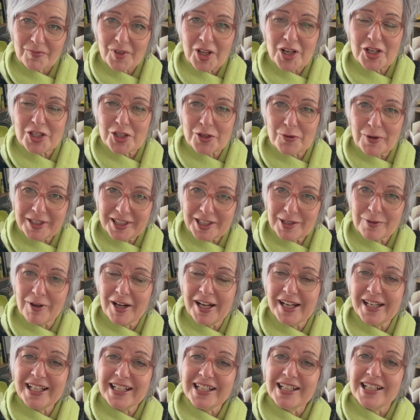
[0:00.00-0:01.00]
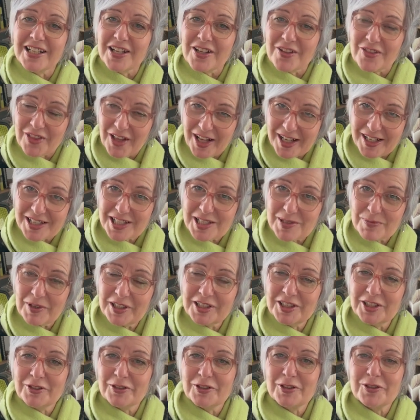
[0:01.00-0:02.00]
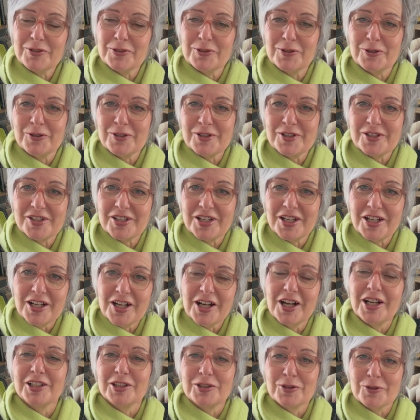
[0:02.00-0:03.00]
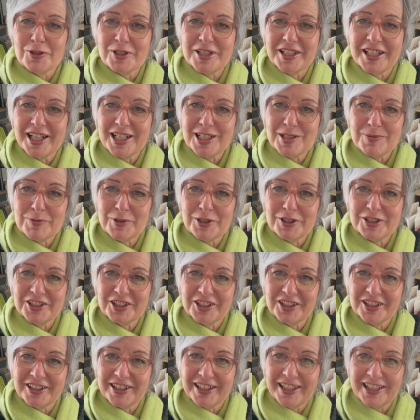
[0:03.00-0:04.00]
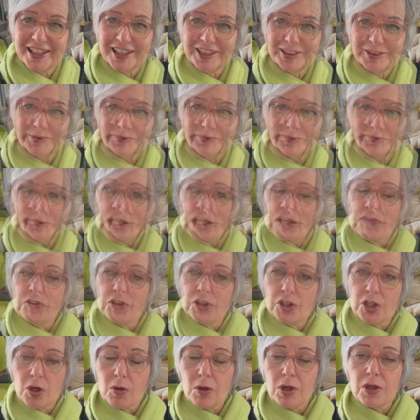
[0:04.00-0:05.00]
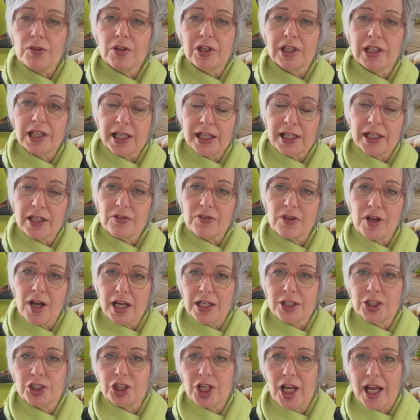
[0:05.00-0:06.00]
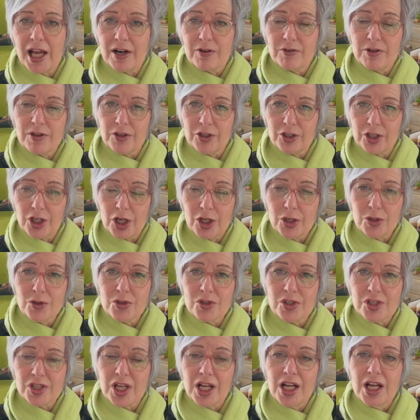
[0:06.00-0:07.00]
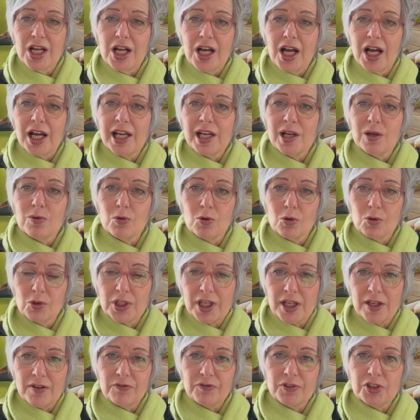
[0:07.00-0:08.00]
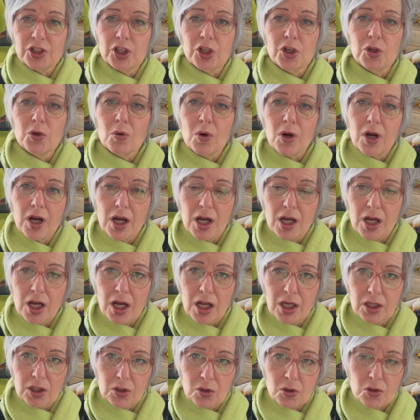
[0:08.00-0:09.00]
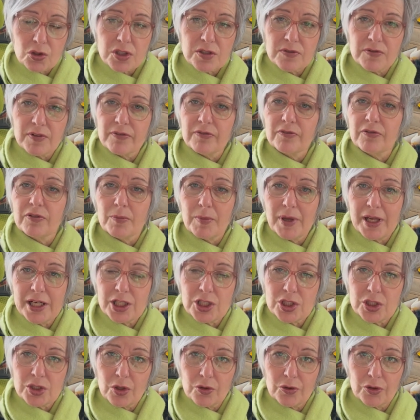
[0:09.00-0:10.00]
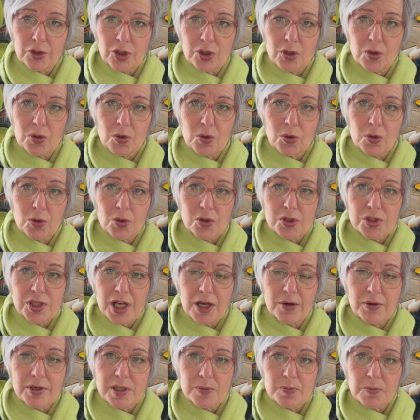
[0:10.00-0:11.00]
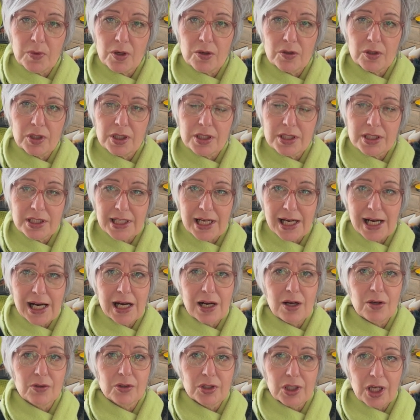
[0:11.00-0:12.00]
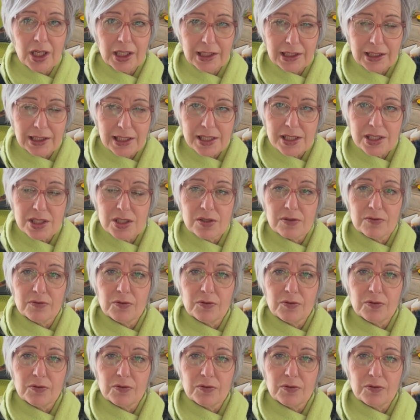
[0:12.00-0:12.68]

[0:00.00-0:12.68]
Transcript: So anyway, that's my new course, uh, Your Sketchbook Journey. If you go on the link that I share in the notes, it will give you a, a lot of information on the course, how it's broken down, a list of